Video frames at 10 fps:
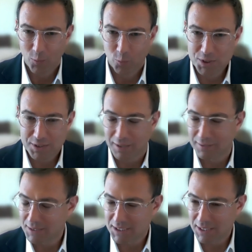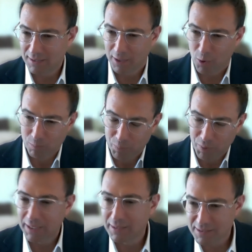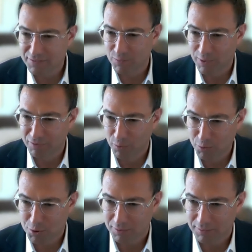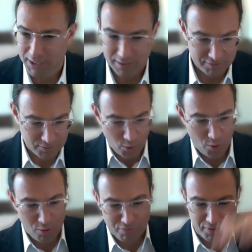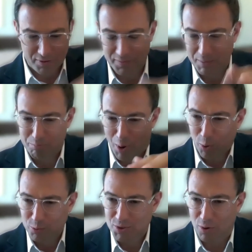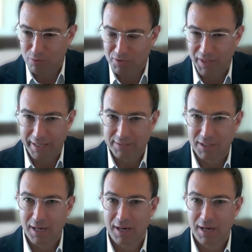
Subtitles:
we started seeing a completely different revolution kind of imposed over that,